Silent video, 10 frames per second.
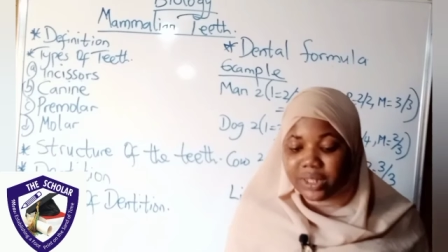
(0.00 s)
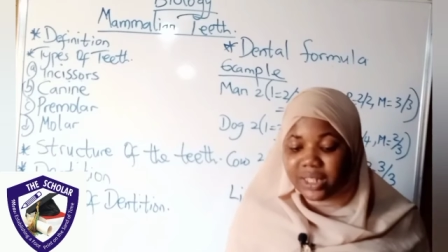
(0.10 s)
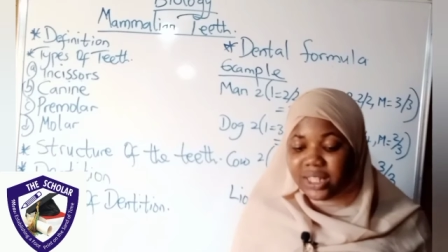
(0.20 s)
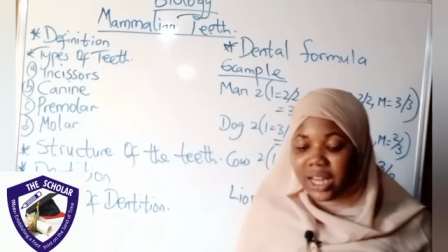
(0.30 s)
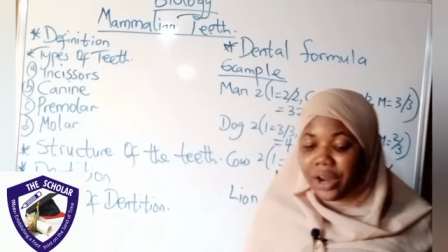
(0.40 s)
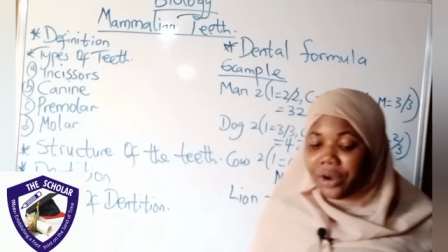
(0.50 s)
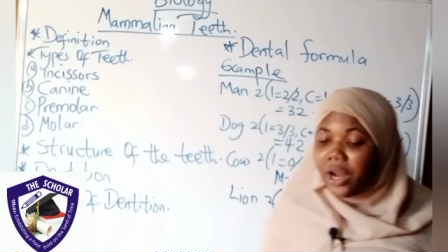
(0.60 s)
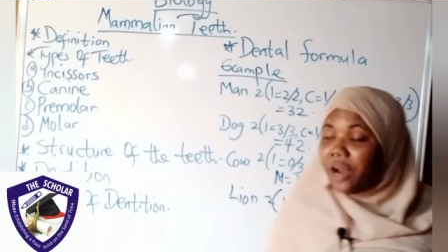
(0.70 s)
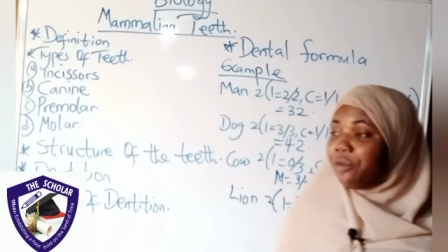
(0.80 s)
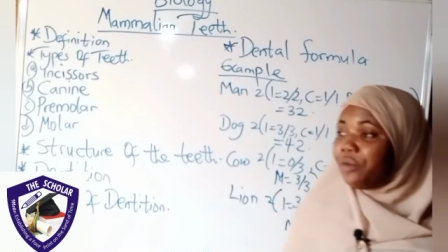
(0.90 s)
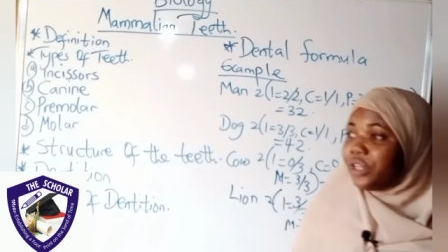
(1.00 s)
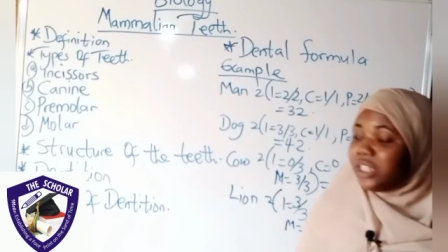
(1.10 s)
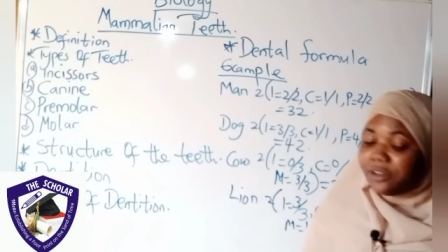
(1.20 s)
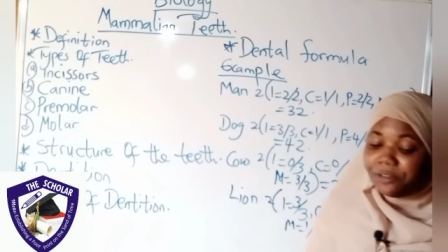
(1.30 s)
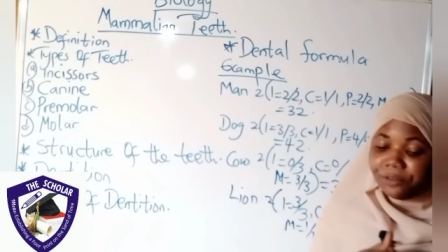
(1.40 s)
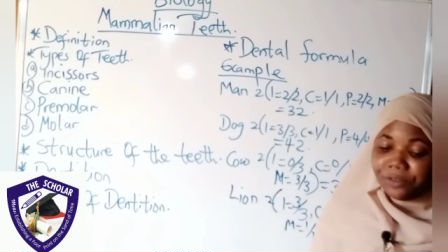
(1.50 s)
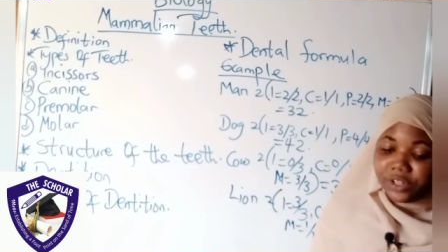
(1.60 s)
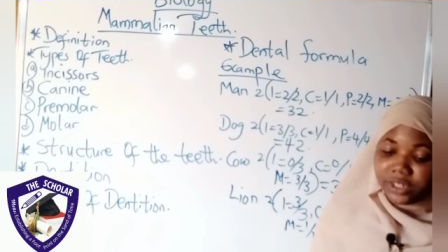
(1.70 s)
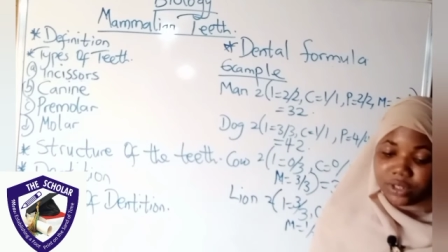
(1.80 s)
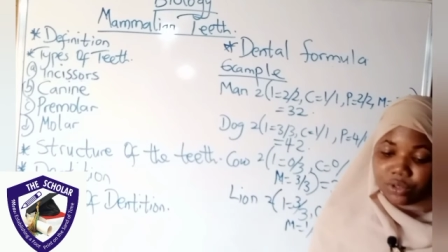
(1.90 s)
the teeth are arranged and
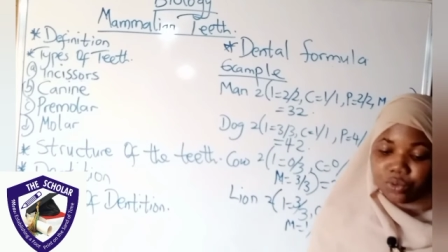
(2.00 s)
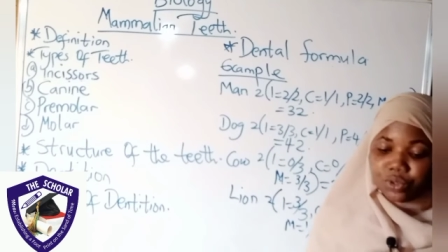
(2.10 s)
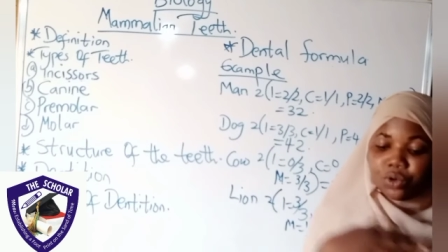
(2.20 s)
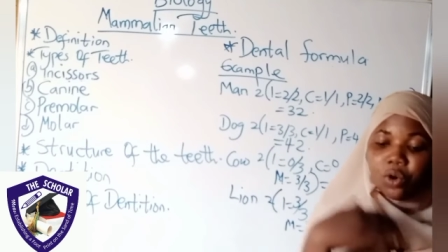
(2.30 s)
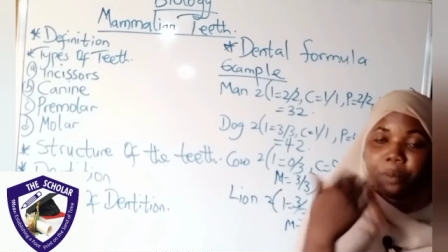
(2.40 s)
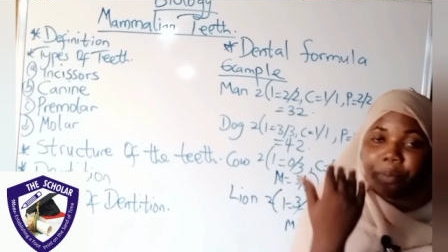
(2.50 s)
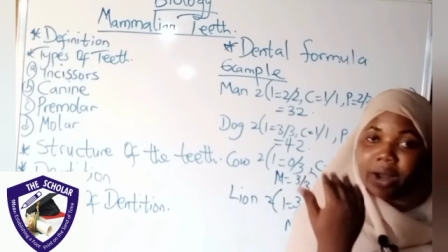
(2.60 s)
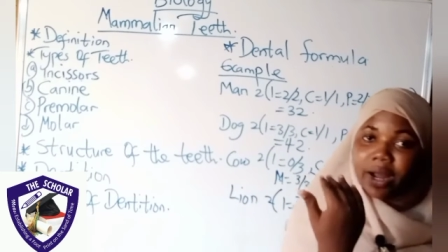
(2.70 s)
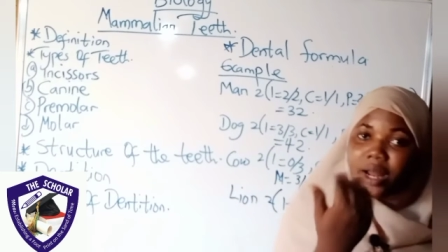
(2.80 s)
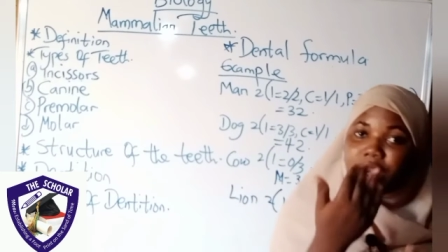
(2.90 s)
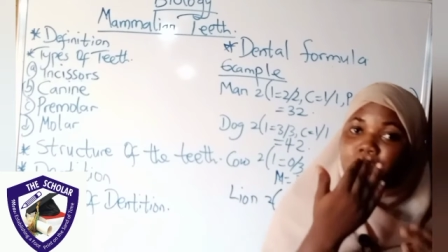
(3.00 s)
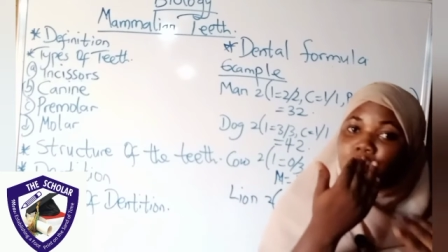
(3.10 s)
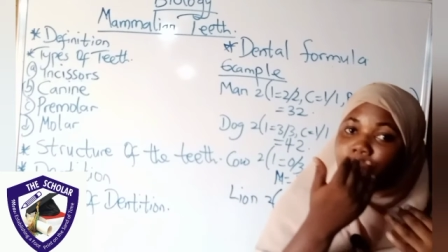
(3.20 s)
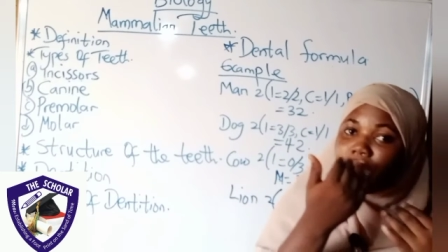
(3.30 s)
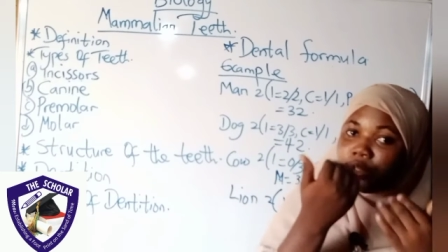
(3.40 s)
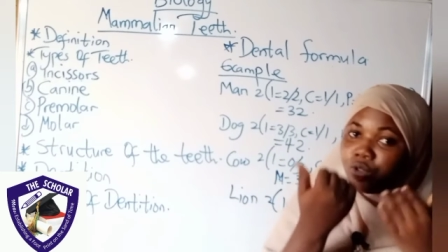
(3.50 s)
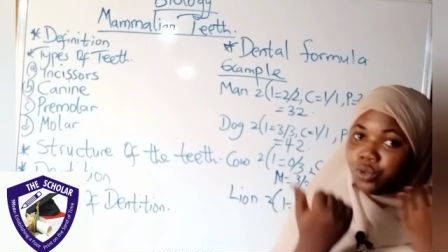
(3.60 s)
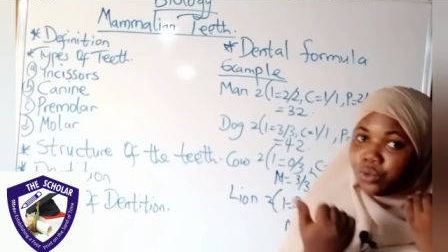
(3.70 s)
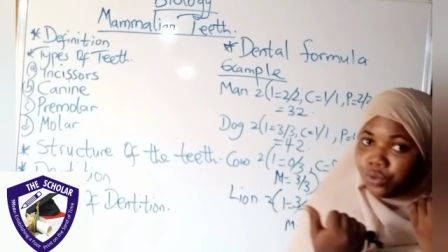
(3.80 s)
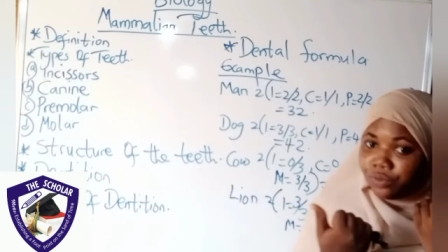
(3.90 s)
fixed to the upper and lower
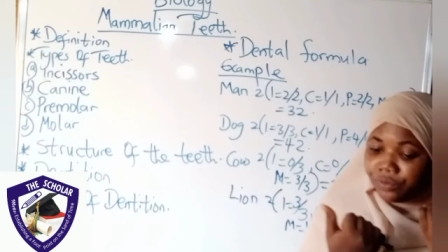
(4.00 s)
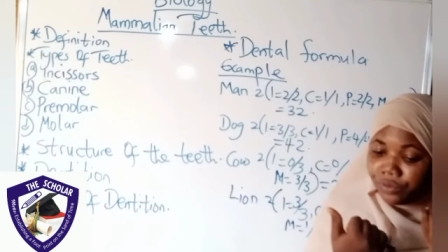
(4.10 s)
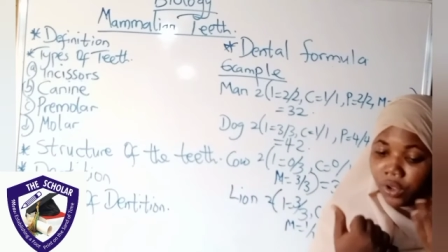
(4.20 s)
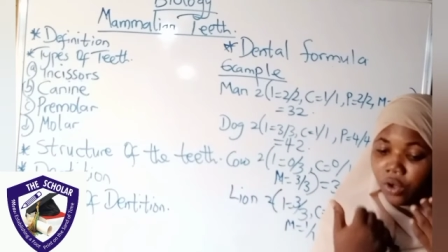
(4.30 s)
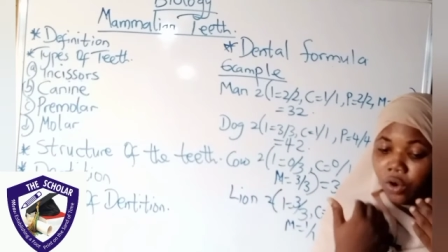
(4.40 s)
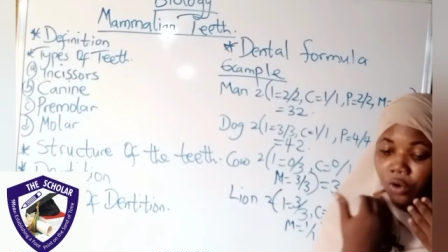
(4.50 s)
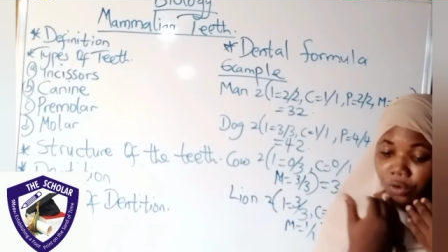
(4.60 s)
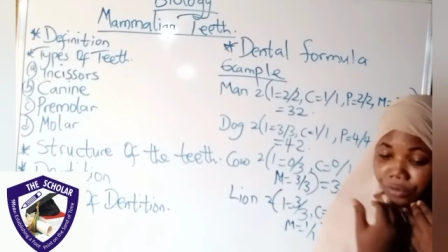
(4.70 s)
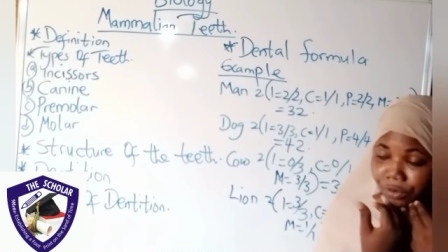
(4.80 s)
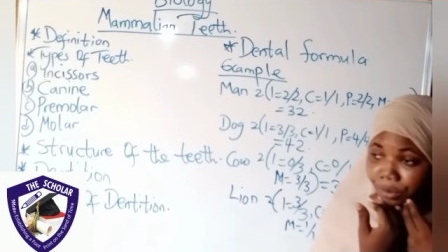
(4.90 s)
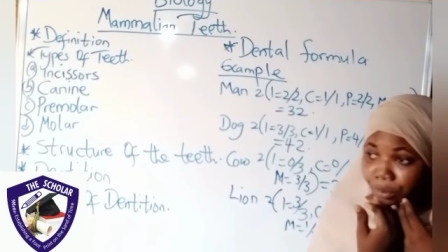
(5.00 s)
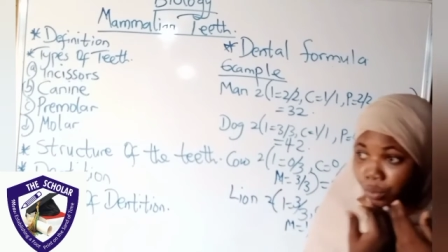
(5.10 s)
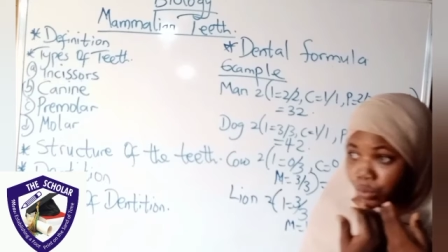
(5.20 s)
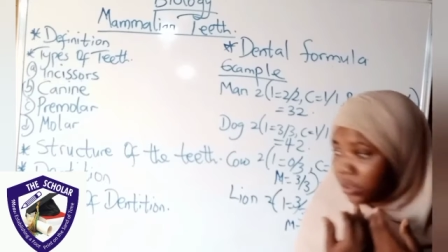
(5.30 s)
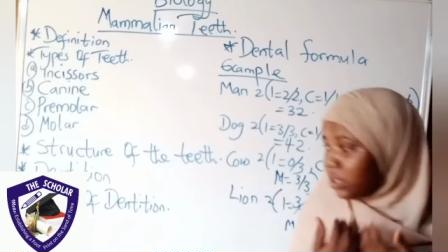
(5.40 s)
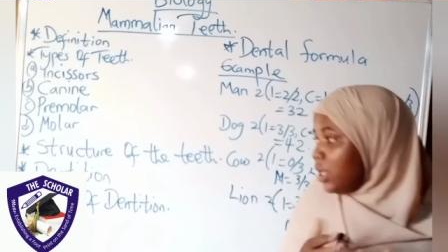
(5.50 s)
jaws of the bones.